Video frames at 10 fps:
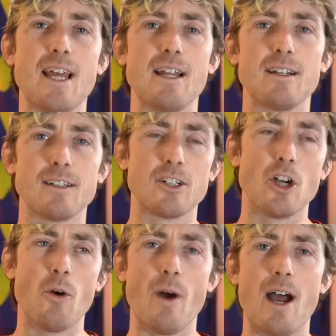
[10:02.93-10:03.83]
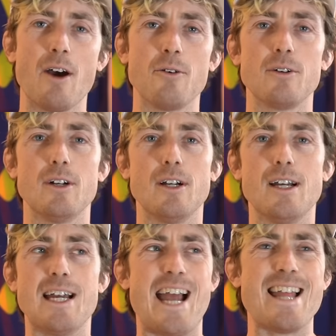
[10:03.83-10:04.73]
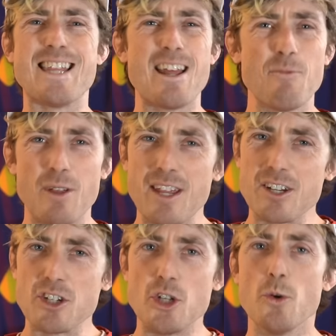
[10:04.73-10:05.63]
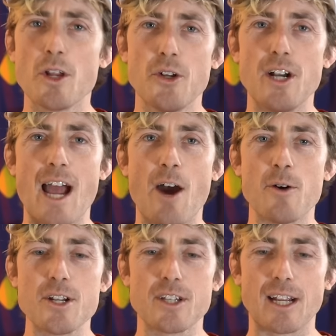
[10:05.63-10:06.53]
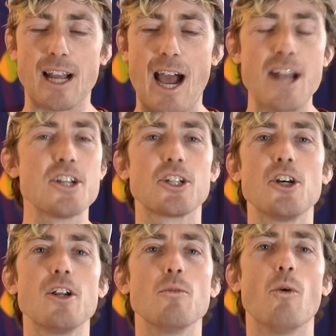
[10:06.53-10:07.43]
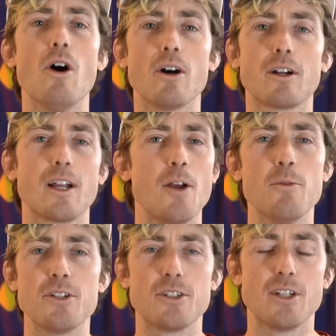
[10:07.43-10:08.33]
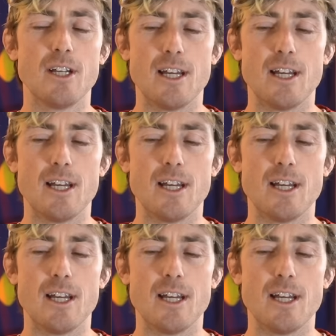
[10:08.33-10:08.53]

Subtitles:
then go out. And then within 2 or 3 hours, like I just couldn't walk. It was